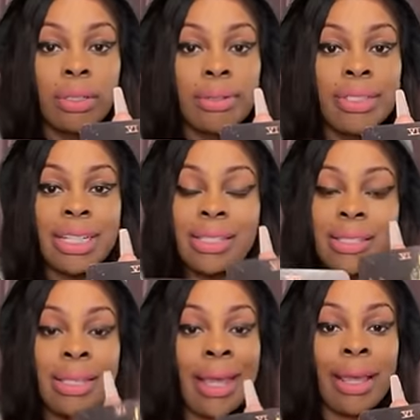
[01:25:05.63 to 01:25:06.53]

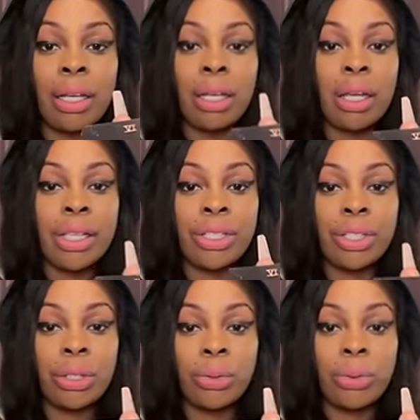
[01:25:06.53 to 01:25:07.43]
Just sit and look at
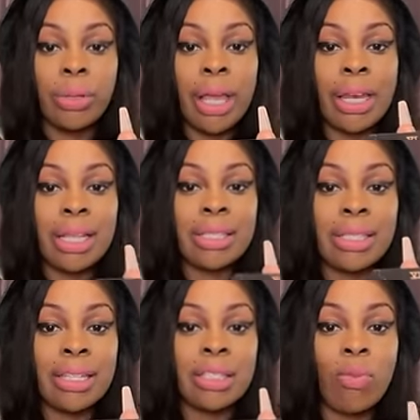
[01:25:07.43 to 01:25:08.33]
you in this
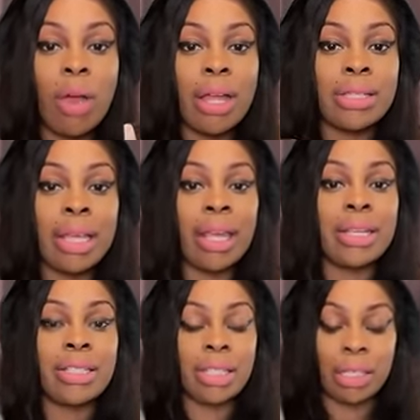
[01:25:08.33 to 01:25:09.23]
Six of Wands
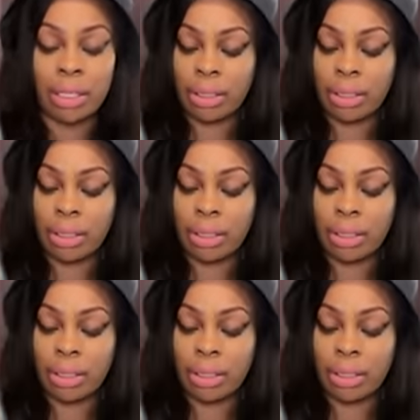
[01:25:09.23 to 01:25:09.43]
energy.